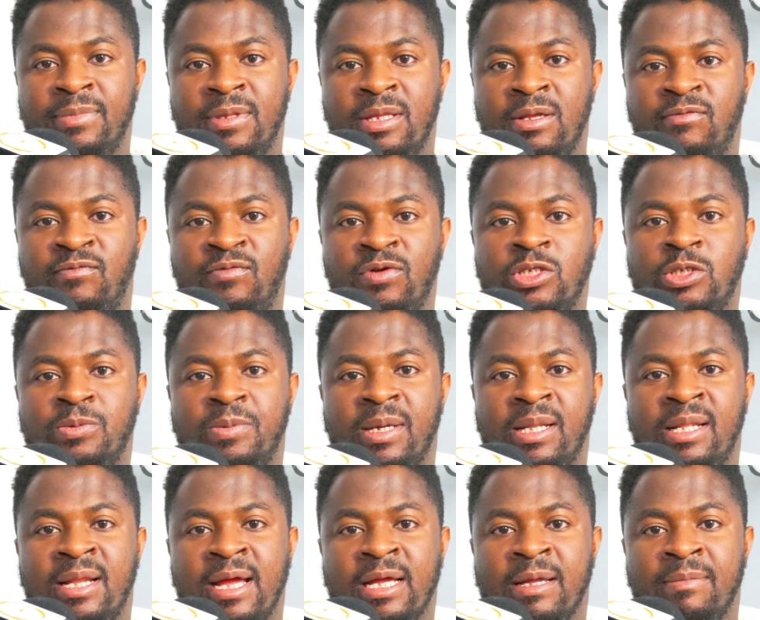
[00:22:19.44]
if you
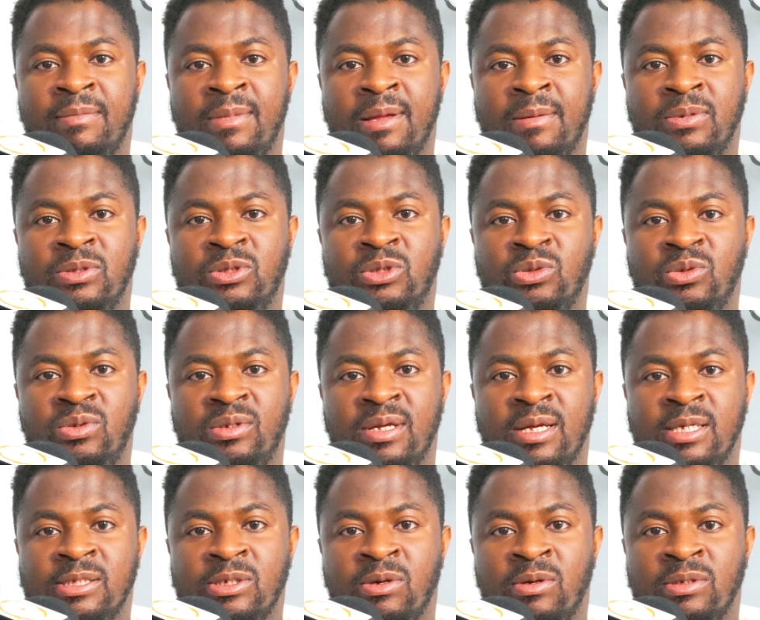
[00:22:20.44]
spend like maybe 2
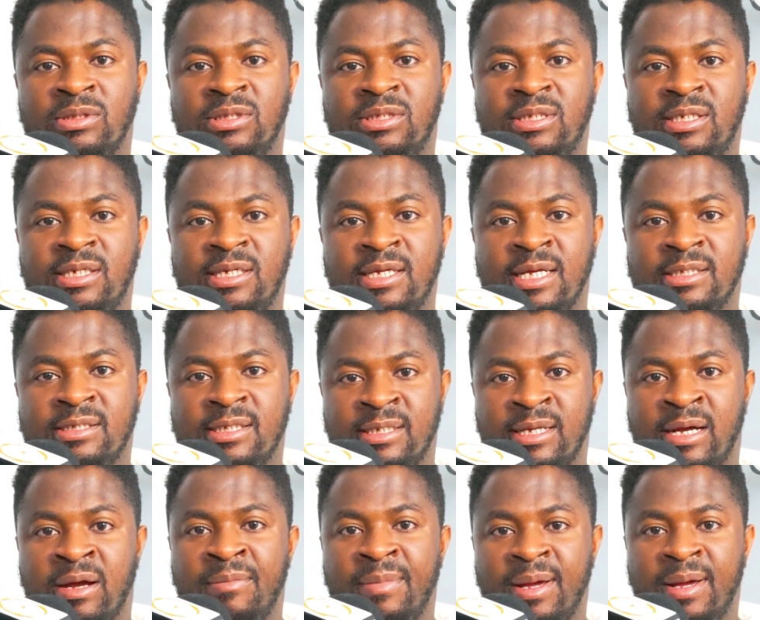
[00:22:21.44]
years or 3 years in
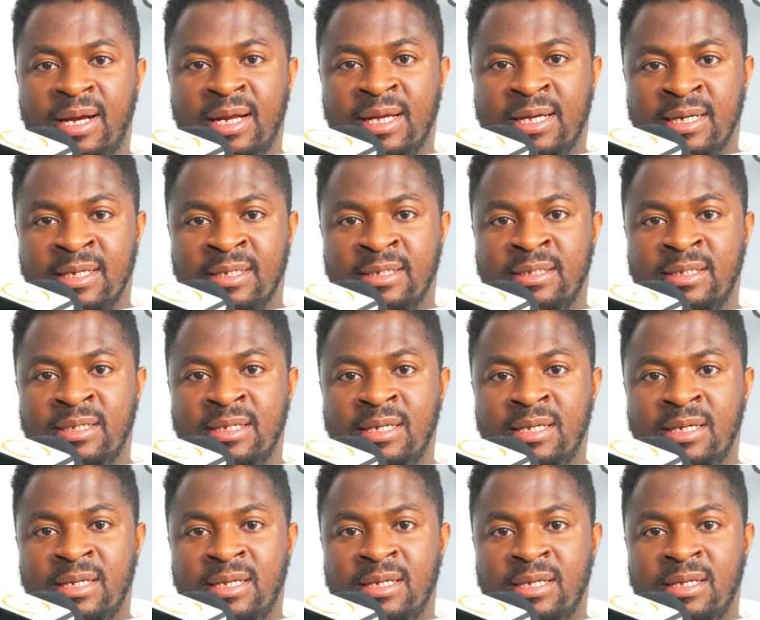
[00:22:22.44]
America,
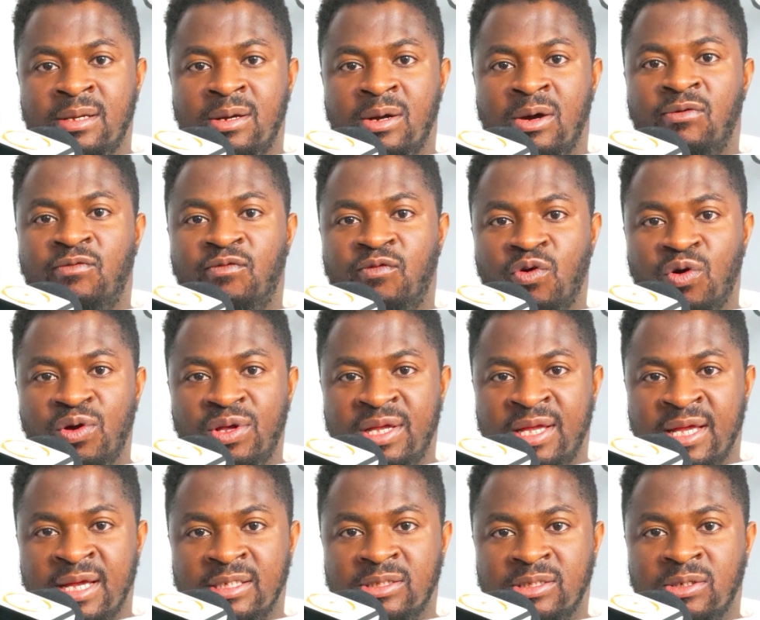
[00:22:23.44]
or 4
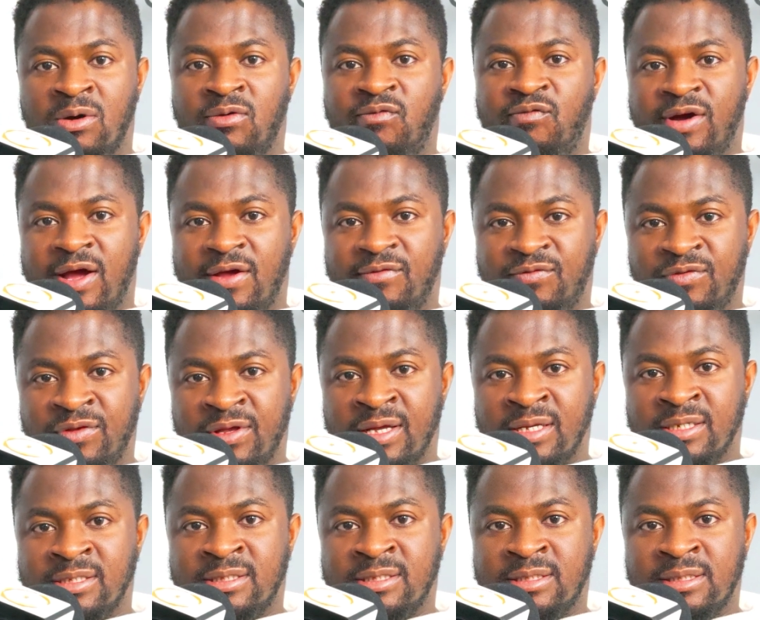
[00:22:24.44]
years or 5
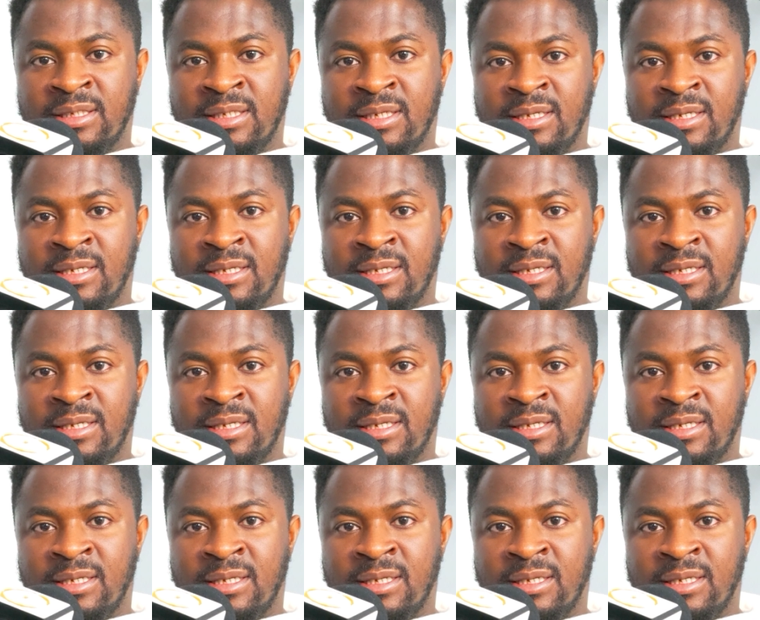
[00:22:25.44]
years,